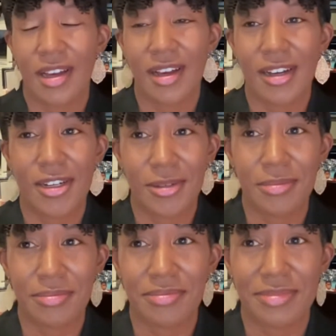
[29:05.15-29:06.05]

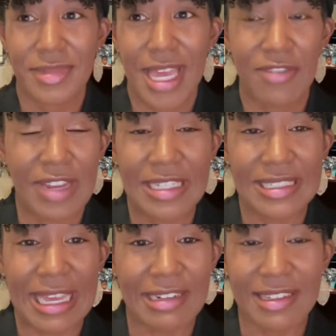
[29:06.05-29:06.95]

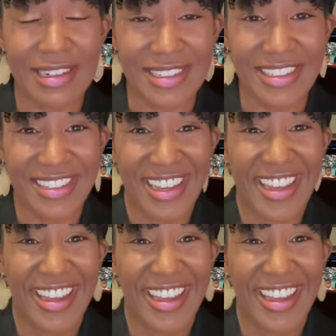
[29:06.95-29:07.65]
advanced analytics,